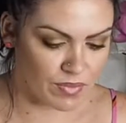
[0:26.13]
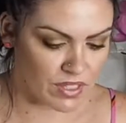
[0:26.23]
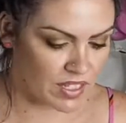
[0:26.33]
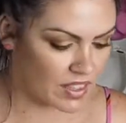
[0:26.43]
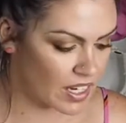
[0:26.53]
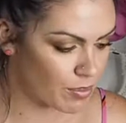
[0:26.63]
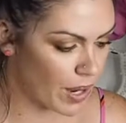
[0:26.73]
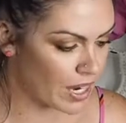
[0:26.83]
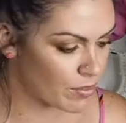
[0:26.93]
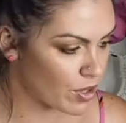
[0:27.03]
synthetic
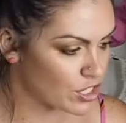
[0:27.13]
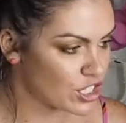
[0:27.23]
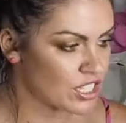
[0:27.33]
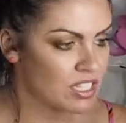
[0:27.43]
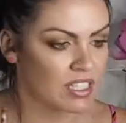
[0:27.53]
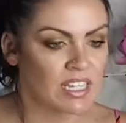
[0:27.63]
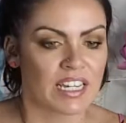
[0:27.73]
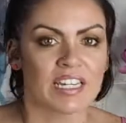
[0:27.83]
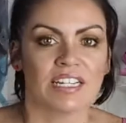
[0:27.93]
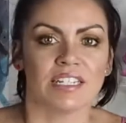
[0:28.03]
paint brushes,
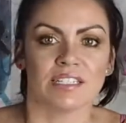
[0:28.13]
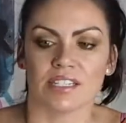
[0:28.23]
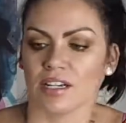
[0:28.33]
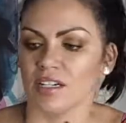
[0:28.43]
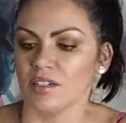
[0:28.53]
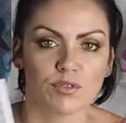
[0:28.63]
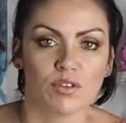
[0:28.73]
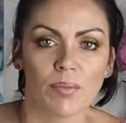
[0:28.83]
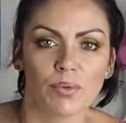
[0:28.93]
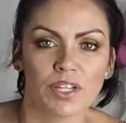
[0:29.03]
some
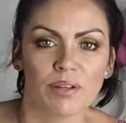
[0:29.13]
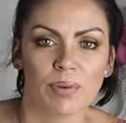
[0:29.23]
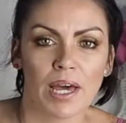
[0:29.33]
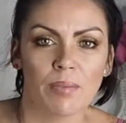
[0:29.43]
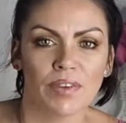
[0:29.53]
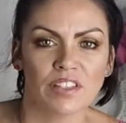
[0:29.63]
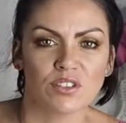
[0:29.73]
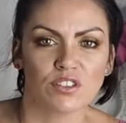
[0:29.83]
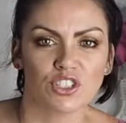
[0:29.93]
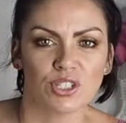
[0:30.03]
scrapbooking paper that's
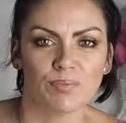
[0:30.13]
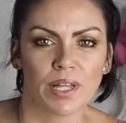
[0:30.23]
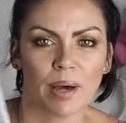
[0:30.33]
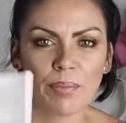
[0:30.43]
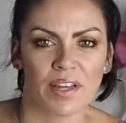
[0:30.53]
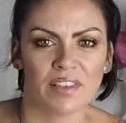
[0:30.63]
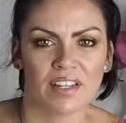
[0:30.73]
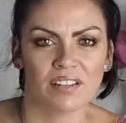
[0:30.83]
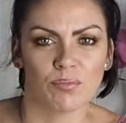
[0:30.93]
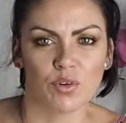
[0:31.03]
got shiplap and
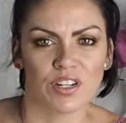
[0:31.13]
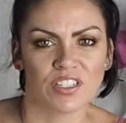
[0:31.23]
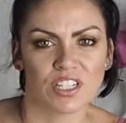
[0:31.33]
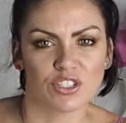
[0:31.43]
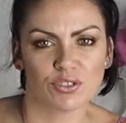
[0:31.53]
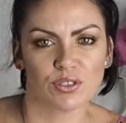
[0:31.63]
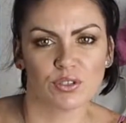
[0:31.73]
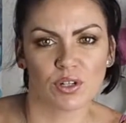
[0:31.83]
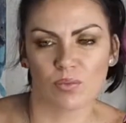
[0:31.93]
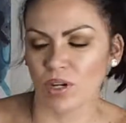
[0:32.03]
then a more industrial
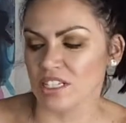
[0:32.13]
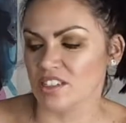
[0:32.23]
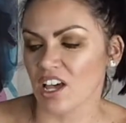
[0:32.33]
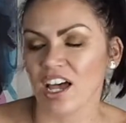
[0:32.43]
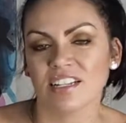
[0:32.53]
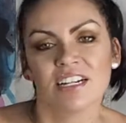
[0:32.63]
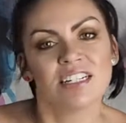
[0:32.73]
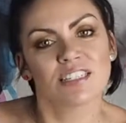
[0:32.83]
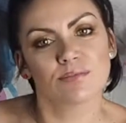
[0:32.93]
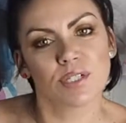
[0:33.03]
look on one side,
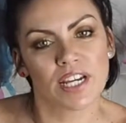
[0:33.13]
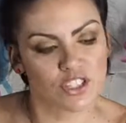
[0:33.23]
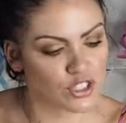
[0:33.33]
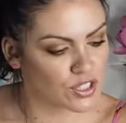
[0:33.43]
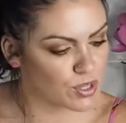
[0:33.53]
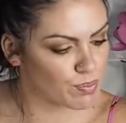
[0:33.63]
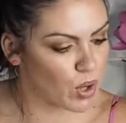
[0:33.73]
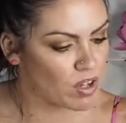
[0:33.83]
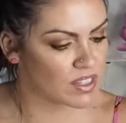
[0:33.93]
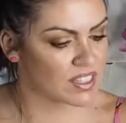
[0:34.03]
some textured
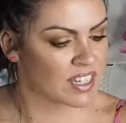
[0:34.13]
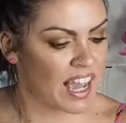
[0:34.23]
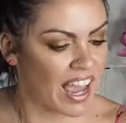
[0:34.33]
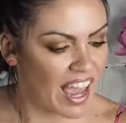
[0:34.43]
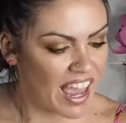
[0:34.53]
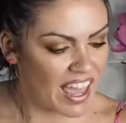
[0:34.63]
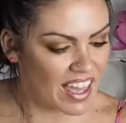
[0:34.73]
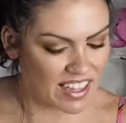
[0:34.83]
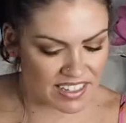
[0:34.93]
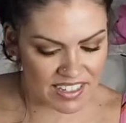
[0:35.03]
spots,
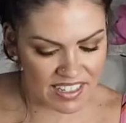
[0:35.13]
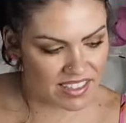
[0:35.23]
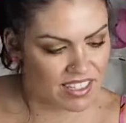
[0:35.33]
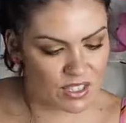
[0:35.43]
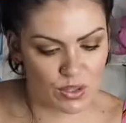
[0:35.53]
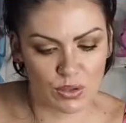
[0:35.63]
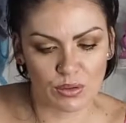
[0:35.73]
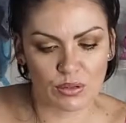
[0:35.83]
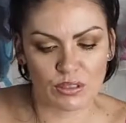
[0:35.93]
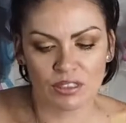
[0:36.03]
and these
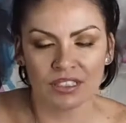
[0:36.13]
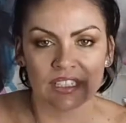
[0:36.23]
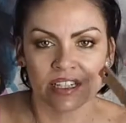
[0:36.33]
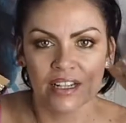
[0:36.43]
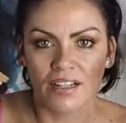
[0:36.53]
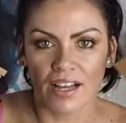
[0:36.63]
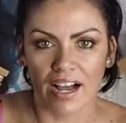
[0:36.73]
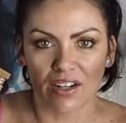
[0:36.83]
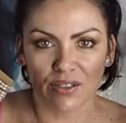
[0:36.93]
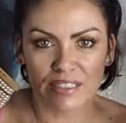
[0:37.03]
cool,
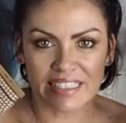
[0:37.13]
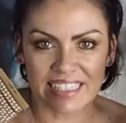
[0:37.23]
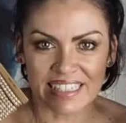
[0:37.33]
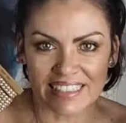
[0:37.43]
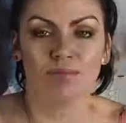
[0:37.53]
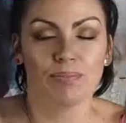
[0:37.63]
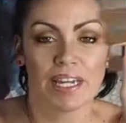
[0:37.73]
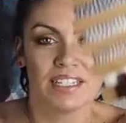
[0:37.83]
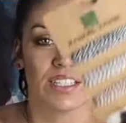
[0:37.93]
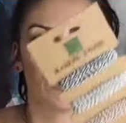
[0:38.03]
how cool are these?
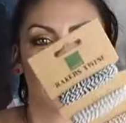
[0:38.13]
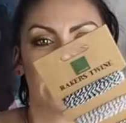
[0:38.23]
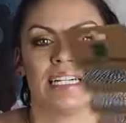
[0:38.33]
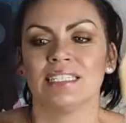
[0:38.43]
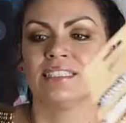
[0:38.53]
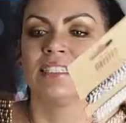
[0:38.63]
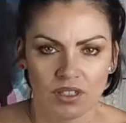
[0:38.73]
Baker's twine,